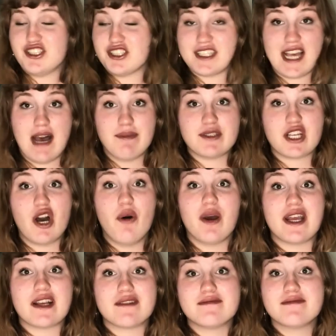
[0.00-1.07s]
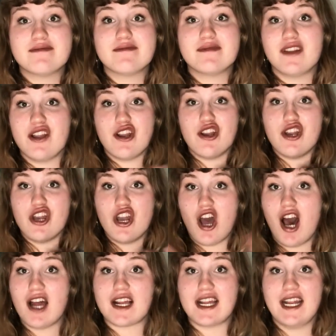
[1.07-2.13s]
kept going,
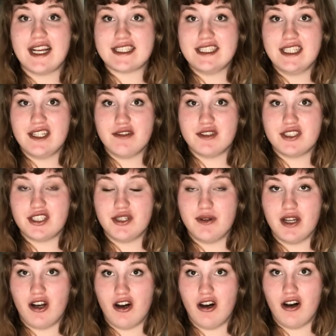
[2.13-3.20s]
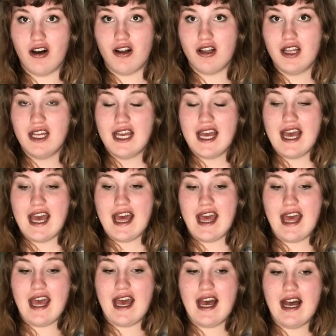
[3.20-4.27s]
not connecting those two at all,
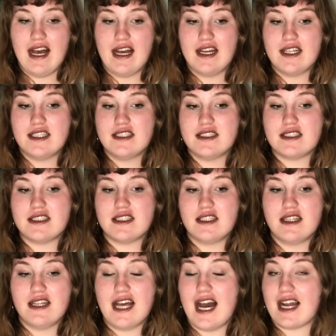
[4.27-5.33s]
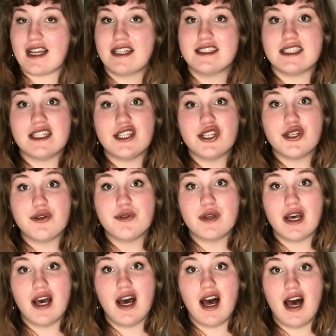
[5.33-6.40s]
and that
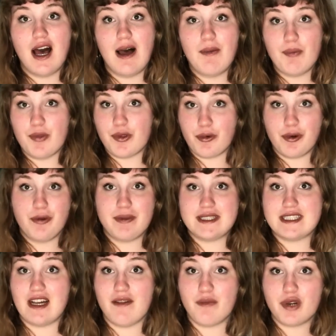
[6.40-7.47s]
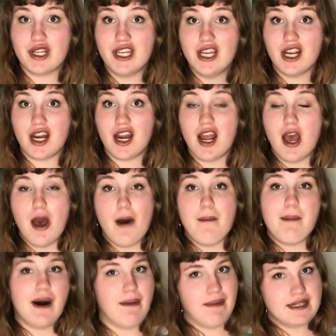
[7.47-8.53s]
continued through my sophomore year.
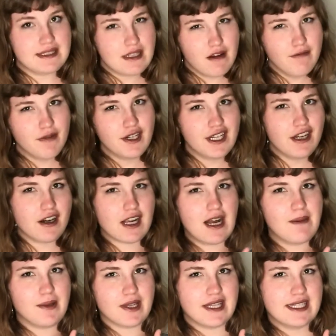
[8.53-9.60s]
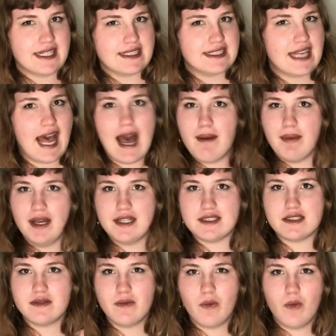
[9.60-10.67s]
But my sophomore year, a couple things
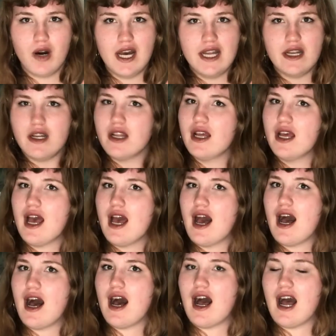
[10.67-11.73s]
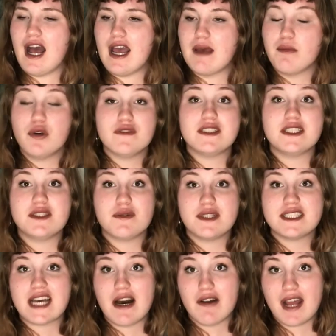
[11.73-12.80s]
happened. One, I moved into a
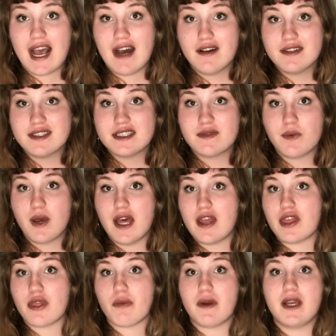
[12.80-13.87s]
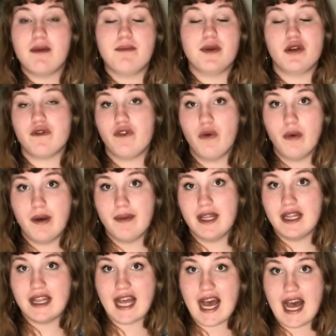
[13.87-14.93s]
townhouse with 3 beautiful
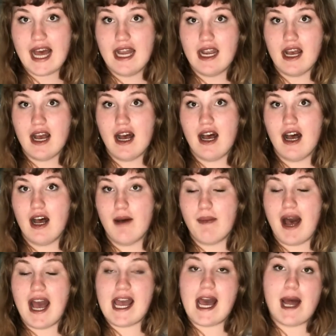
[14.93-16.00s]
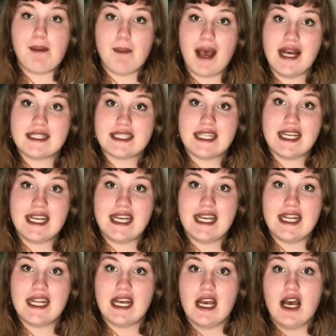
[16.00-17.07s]
women that I had met
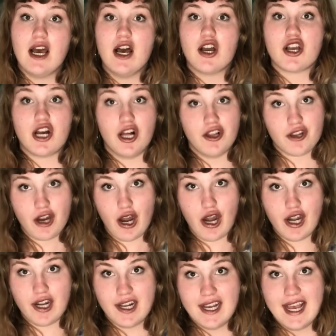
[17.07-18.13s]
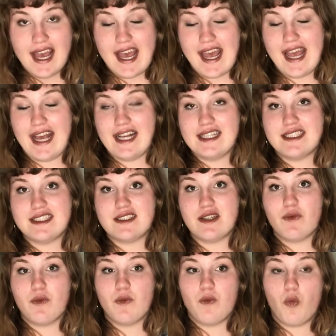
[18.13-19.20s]
in color guard, and
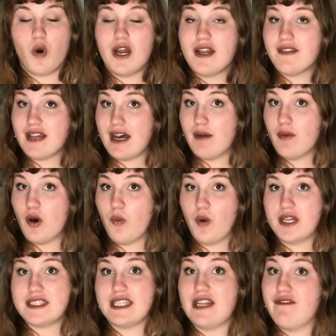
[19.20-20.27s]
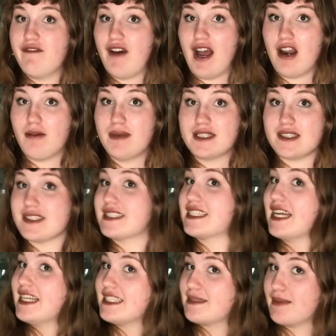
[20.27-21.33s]
one of them was an environmental
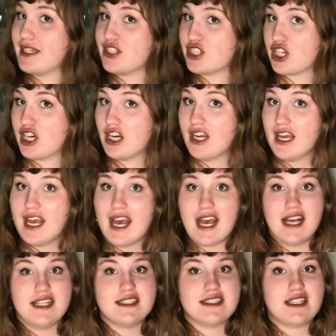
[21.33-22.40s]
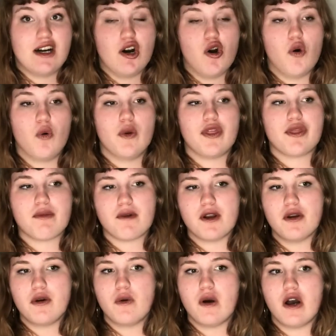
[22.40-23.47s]
studies major. And so
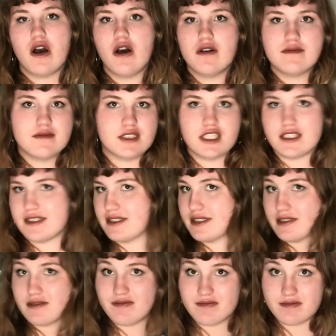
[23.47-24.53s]
through just